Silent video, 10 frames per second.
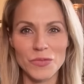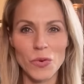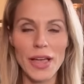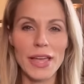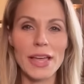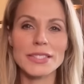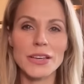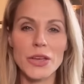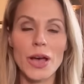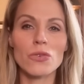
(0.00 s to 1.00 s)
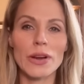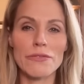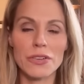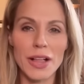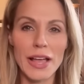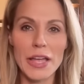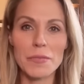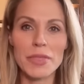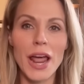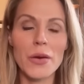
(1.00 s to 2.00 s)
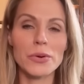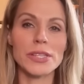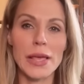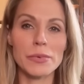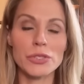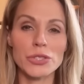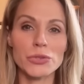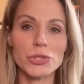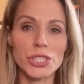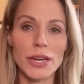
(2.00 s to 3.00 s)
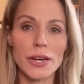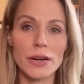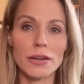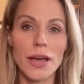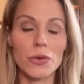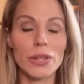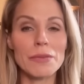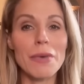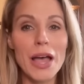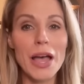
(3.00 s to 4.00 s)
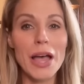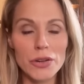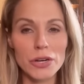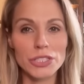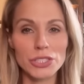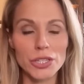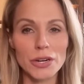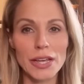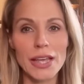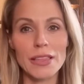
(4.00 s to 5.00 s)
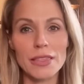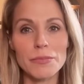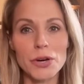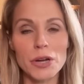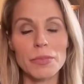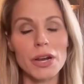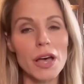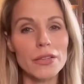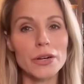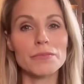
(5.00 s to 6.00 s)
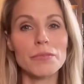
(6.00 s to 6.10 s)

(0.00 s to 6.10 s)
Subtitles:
Well, I can't tell you how grateful I am that I was able to share not only my motherhood journey in the book, but other